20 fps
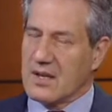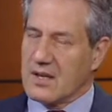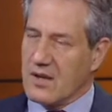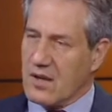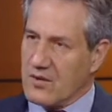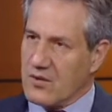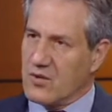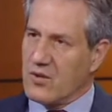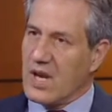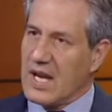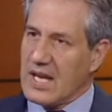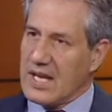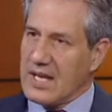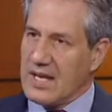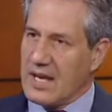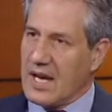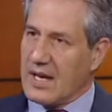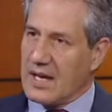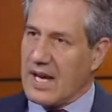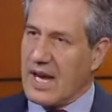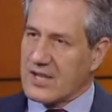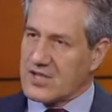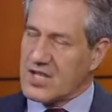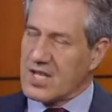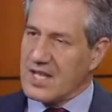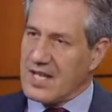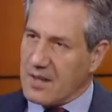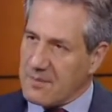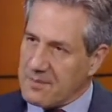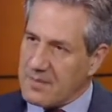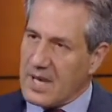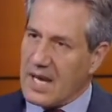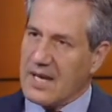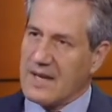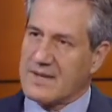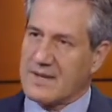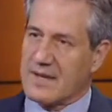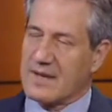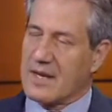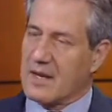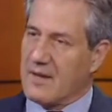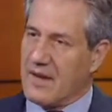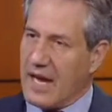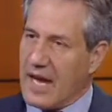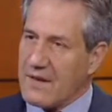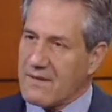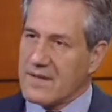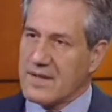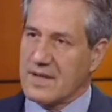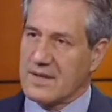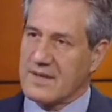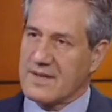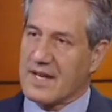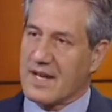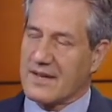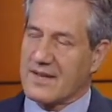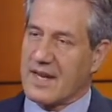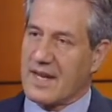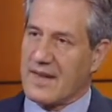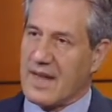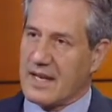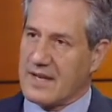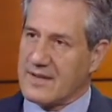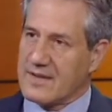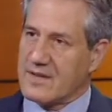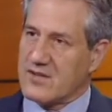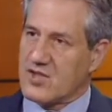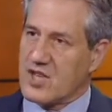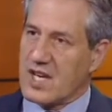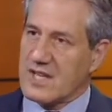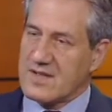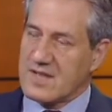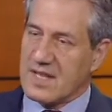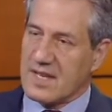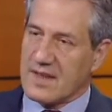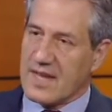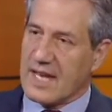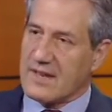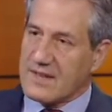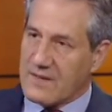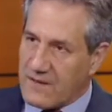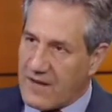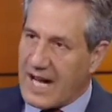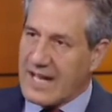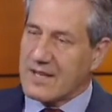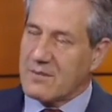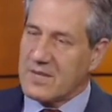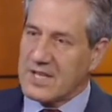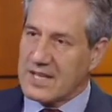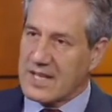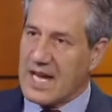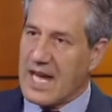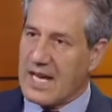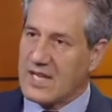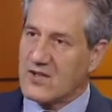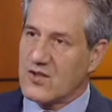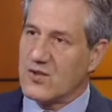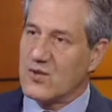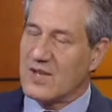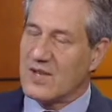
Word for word: really actually amazed at the evidence out there that is suggesting that vitamin K2